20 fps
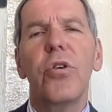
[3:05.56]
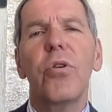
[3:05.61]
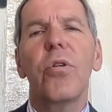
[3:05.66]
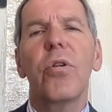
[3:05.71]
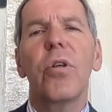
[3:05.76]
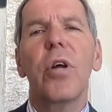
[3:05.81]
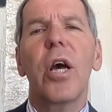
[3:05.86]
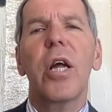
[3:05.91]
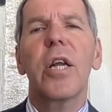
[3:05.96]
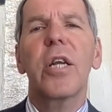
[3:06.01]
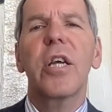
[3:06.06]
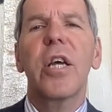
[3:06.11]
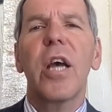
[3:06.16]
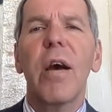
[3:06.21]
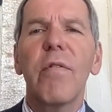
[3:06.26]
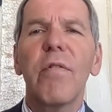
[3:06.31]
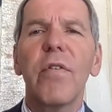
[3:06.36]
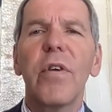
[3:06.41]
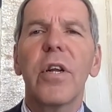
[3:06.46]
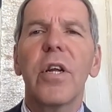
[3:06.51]
you'll
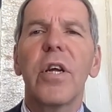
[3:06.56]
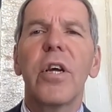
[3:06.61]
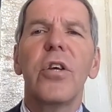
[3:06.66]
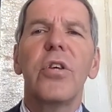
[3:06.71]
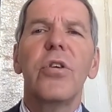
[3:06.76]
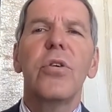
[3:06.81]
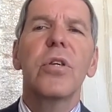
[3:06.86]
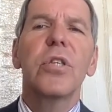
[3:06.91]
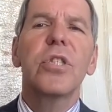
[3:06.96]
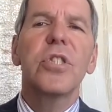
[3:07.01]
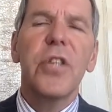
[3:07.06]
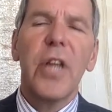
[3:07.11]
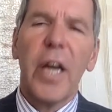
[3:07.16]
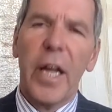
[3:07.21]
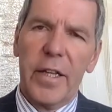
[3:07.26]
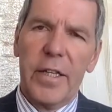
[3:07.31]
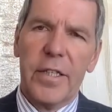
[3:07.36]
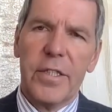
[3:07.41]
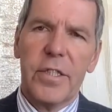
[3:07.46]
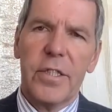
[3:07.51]
uncover your
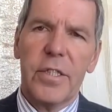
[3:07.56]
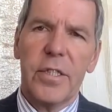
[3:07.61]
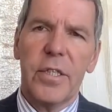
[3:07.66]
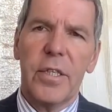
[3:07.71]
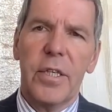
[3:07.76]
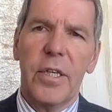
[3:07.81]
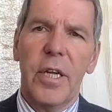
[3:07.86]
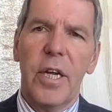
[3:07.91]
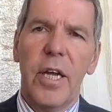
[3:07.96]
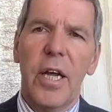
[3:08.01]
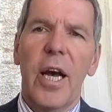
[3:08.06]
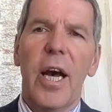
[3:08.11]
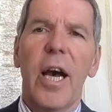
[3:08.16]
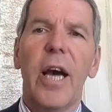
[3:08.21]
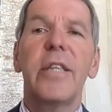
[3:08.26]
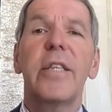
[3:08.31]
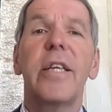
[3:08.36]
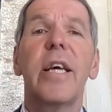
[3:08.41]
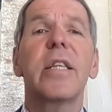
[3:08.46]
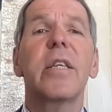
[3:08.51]
strengths,
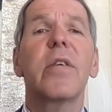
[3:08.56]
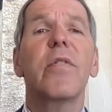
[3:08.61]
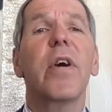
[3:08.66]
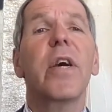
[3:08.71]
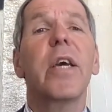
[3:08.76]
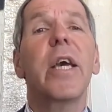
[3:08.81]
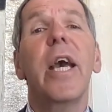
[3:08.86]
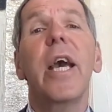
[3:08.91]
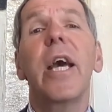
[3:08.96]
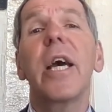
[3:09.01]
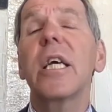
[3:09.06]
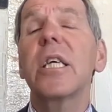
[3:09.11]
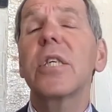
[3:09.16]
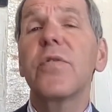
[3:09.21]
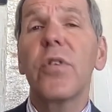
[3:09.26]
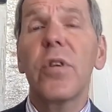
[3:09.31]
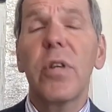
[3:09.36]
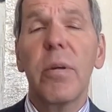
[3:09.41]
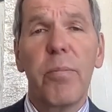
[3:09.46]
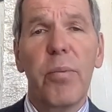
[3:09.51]
identify areas
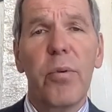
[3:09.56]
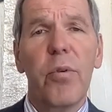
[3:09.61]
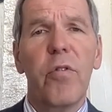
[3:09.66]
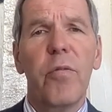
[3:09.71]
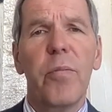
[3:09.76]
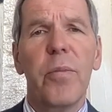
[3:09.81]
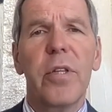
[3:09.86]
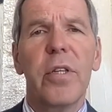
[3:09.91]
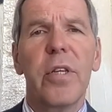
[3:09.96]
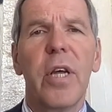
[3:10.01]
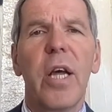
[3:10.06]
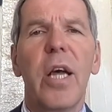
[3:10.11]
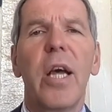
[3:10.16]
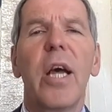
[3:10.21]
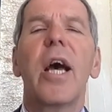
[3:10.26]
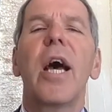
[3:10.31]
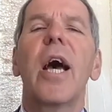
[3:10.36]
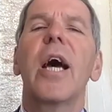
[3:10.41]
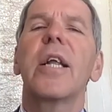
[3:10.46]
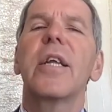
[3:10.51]
for improvement,
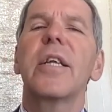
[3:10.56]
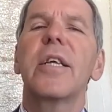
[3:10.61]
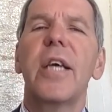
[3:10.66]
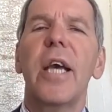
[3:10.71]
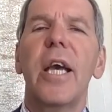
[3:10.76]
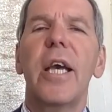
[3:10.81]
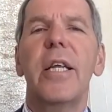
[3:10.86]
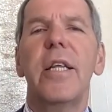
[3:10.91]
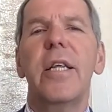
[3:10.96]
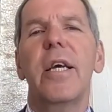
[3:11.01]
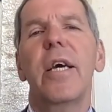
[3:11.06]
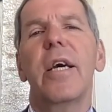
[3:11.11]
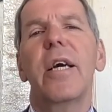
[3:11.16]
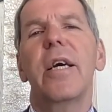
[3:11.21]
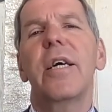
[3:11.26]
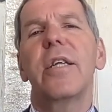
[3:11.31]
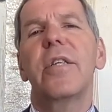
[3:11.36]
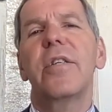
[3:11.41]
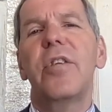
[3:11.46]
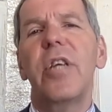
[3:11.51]
and gain
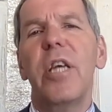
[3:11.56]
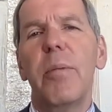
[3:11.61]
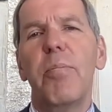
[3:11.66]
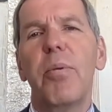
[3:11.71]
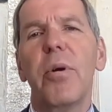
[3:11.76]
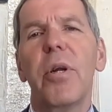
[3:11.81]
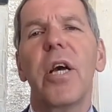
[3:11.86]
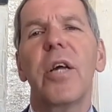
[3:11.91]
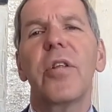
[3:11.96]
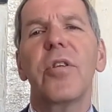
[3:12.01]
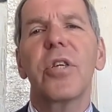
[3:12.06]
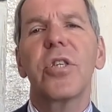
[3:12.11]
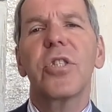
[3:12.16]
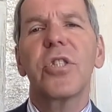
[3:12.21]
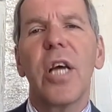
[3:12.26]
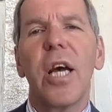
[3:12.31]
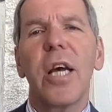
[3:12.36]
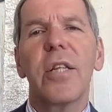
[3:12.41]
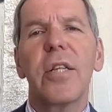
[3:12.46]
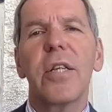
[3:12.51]
a deeper
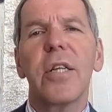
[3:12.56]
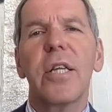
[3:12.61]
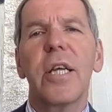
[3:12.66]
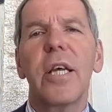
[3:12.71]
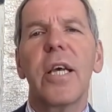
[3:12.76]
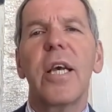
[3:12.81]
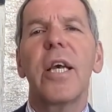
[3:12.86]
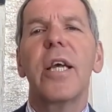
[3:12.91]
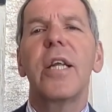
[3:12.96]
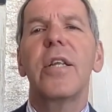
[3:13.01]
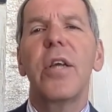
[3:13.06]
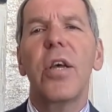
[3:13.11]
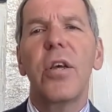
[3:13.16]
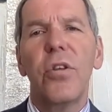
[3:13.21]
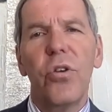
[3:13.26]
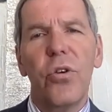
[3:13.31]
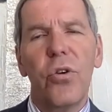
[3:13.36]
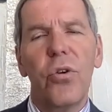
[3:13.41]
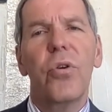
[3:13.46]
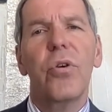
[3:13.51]
understanding in
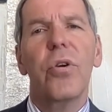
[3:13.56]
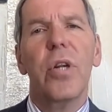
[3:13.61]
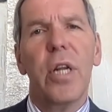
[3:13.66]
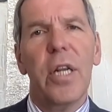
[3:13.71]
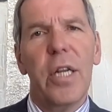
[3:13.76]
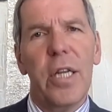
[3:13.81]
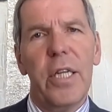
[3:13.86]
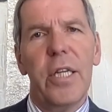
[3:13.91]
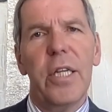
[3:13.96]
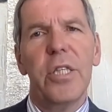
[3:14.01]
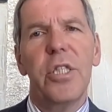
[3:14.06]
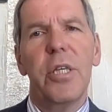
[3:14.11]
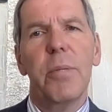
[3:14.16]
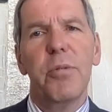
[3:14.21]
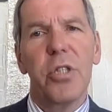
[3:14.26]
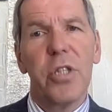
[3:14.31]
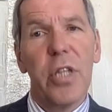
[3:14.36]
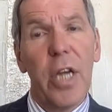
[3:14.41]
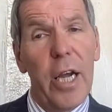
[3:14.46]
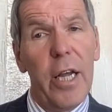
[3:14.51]
your leadership
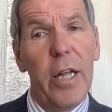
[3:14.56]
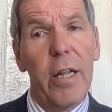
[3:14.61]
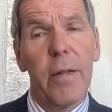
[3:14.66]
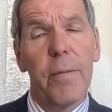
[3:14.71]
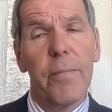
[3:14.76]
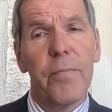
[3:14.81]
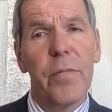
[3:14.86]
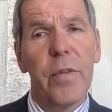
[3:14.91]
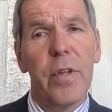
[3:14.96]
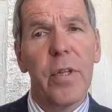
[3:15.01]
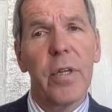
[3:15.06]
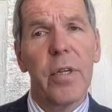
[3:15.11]
style.